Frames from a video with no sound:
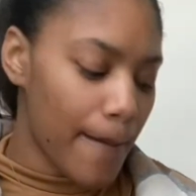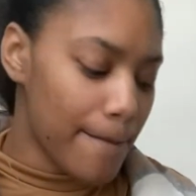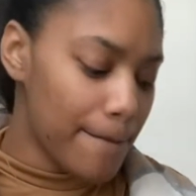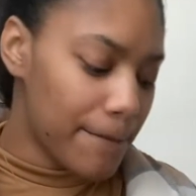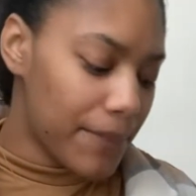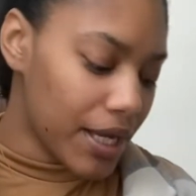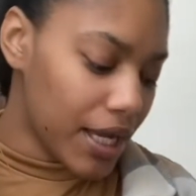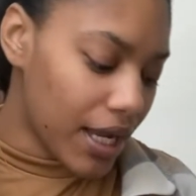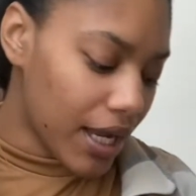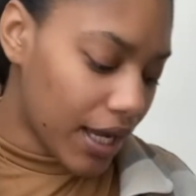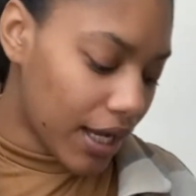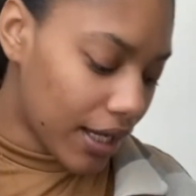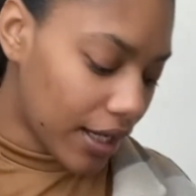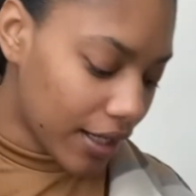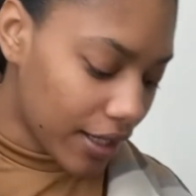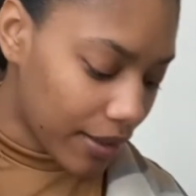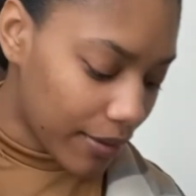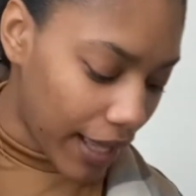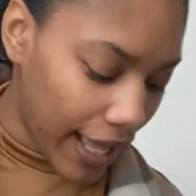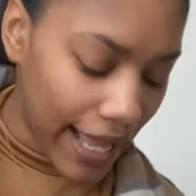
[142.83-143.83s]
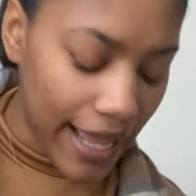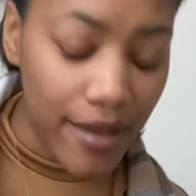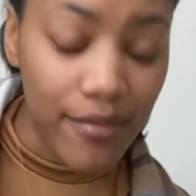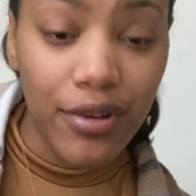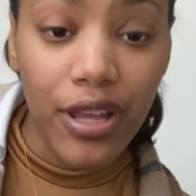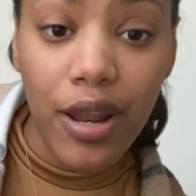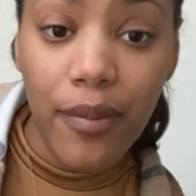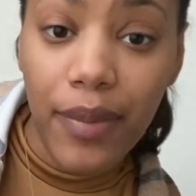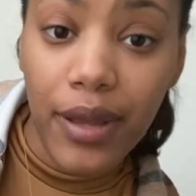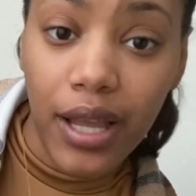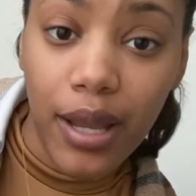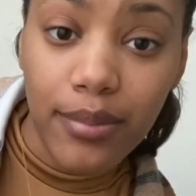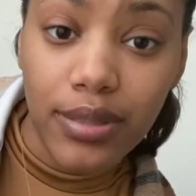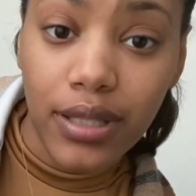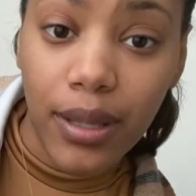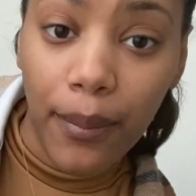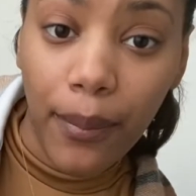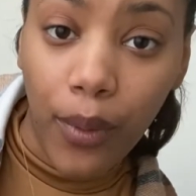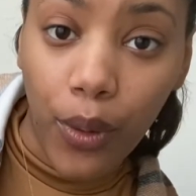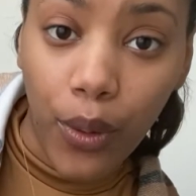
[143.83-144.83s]
But I am gonna pick up
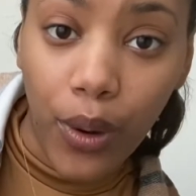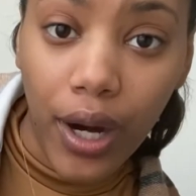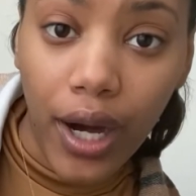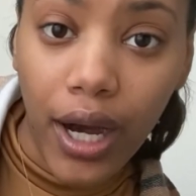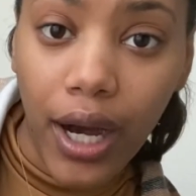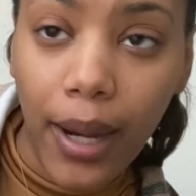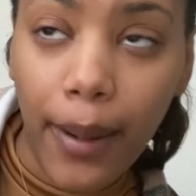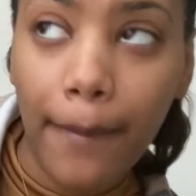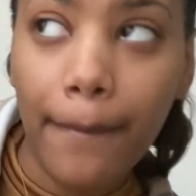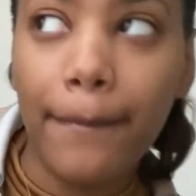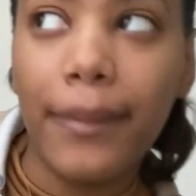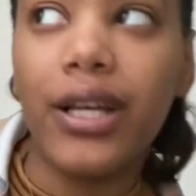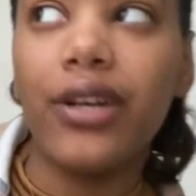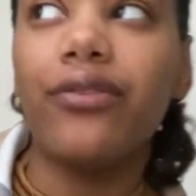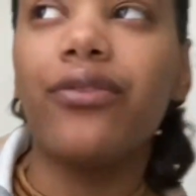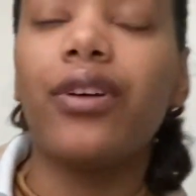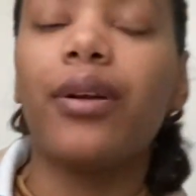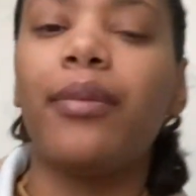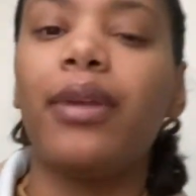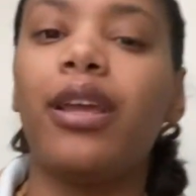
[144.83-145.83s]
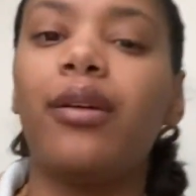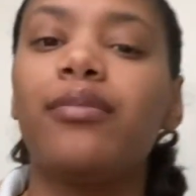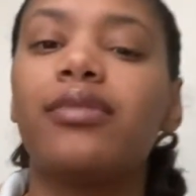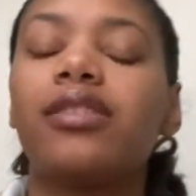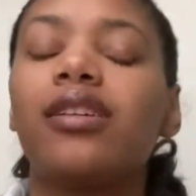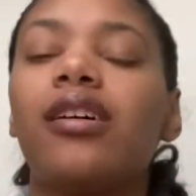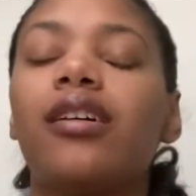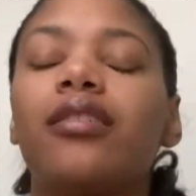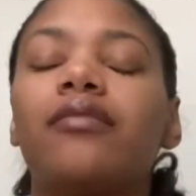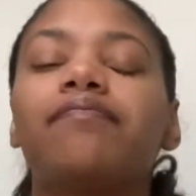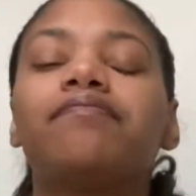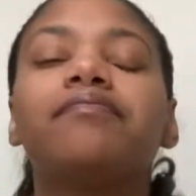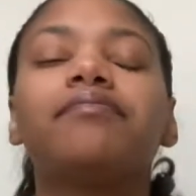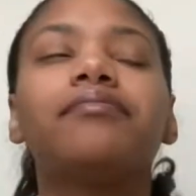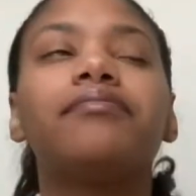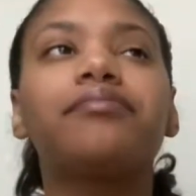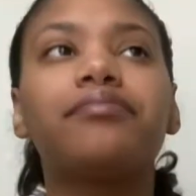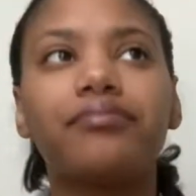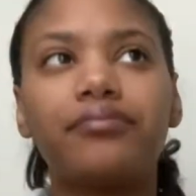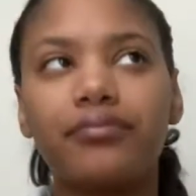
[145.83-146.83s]
some more, but from Amazon.
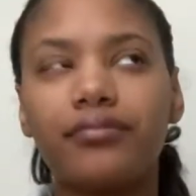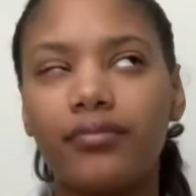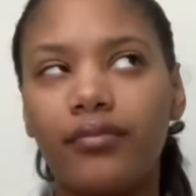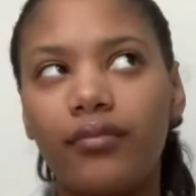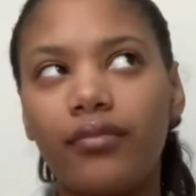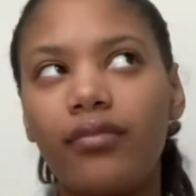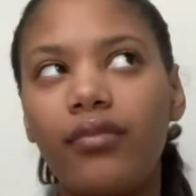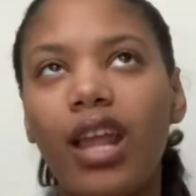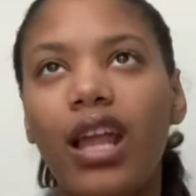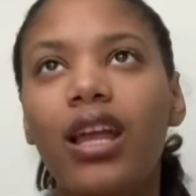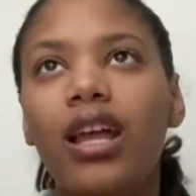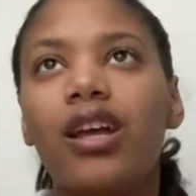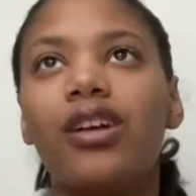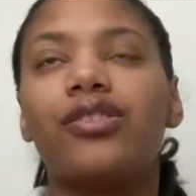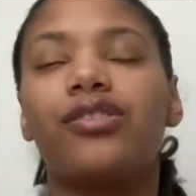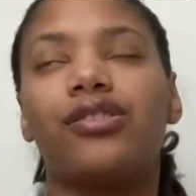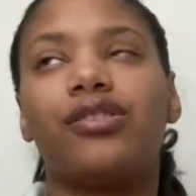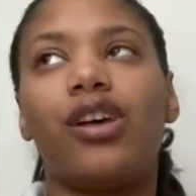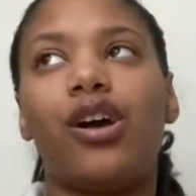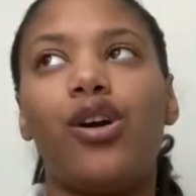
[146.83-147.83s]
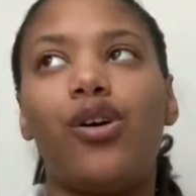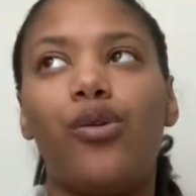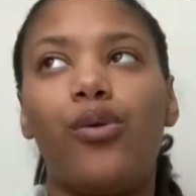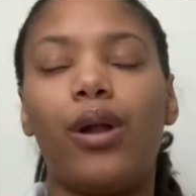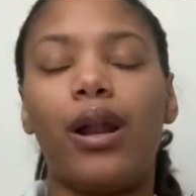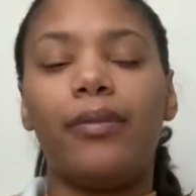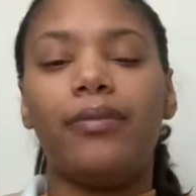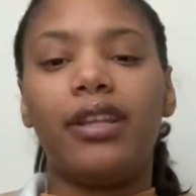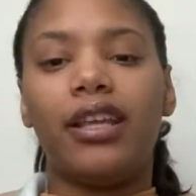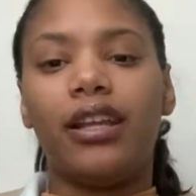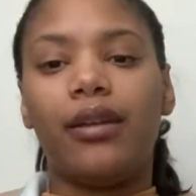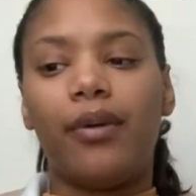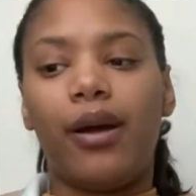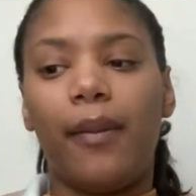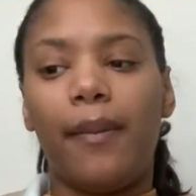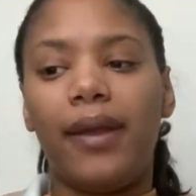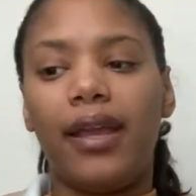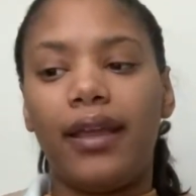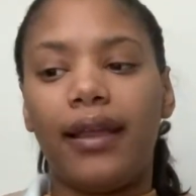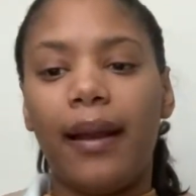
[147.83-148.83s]
So what I'm thinking
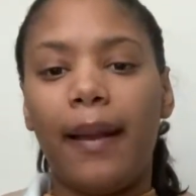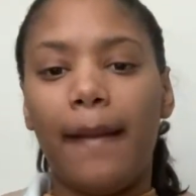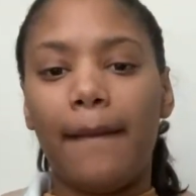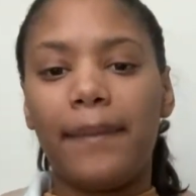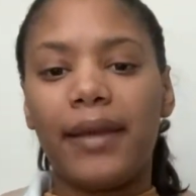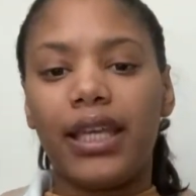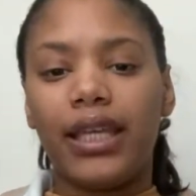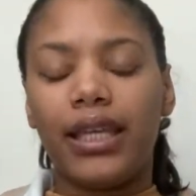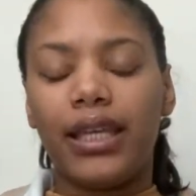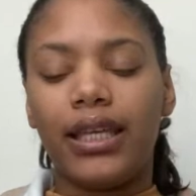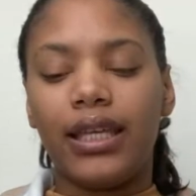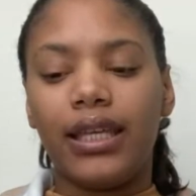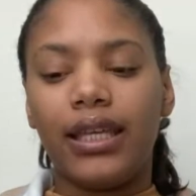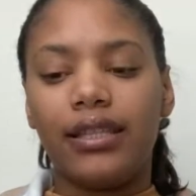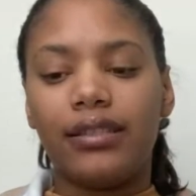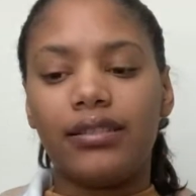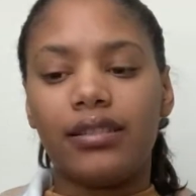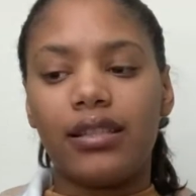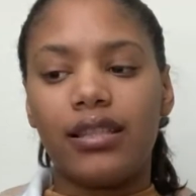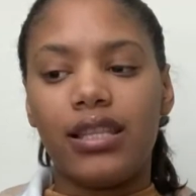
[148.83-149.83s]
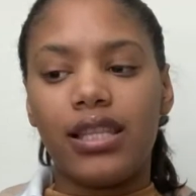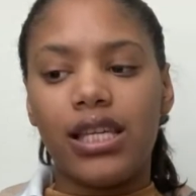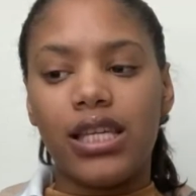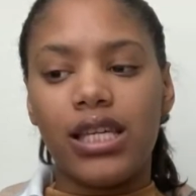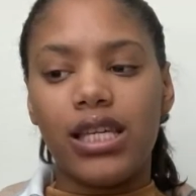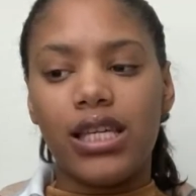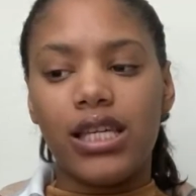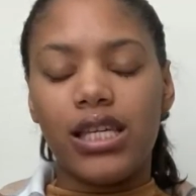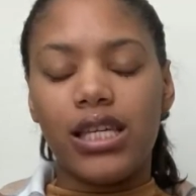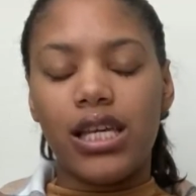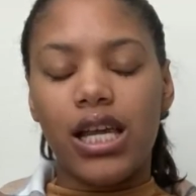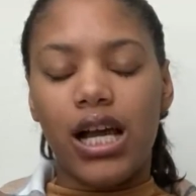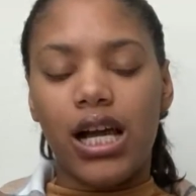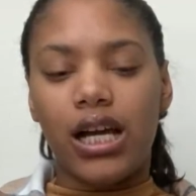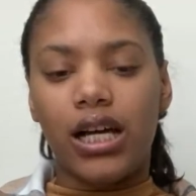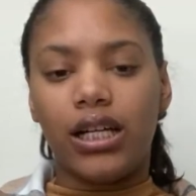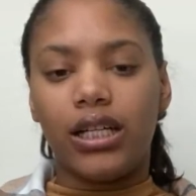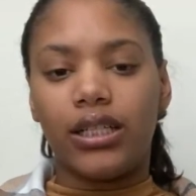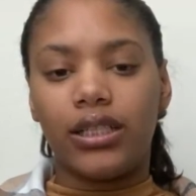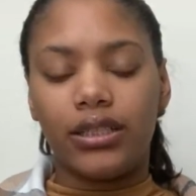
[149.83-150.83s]
about picking up is
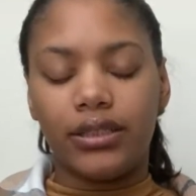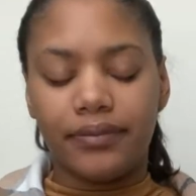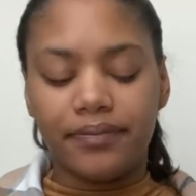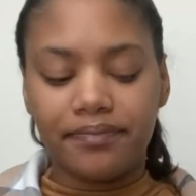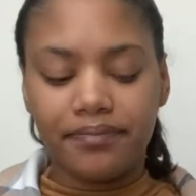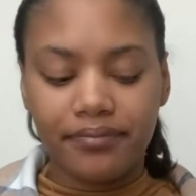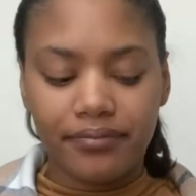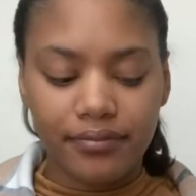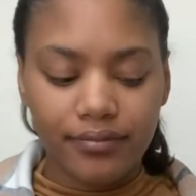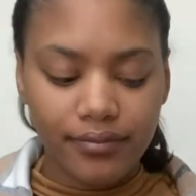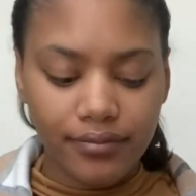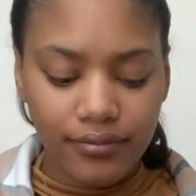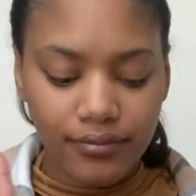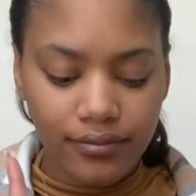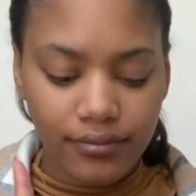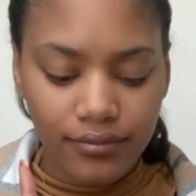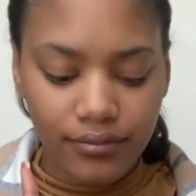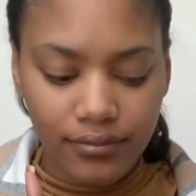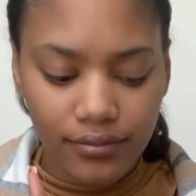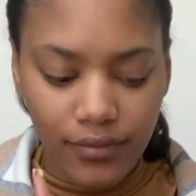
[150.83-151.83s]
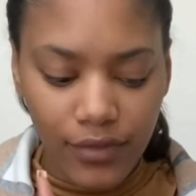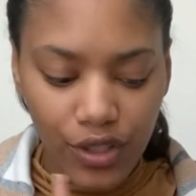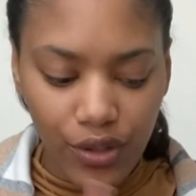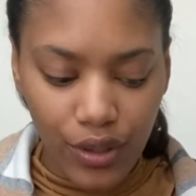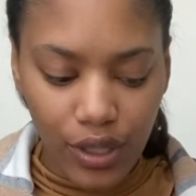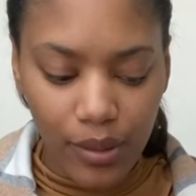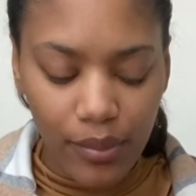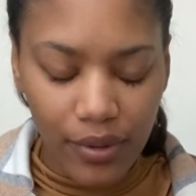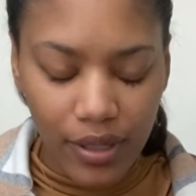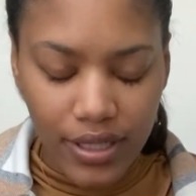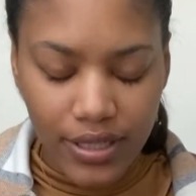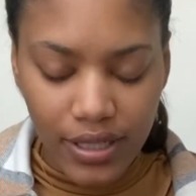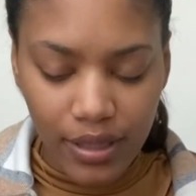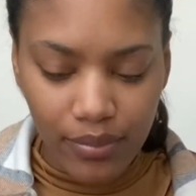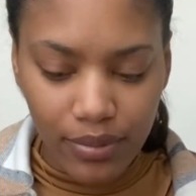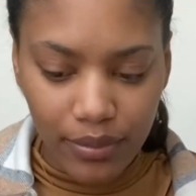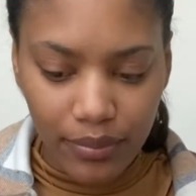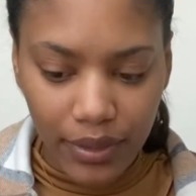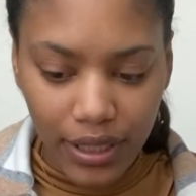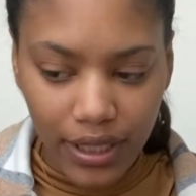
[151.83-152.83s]
the cranberry
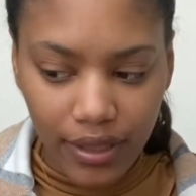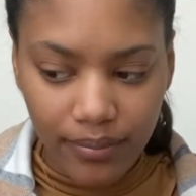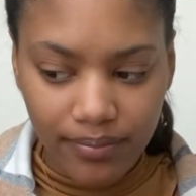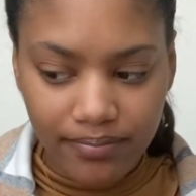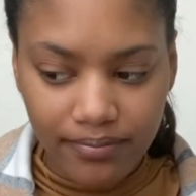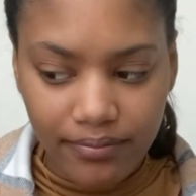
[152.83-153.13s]
supplement.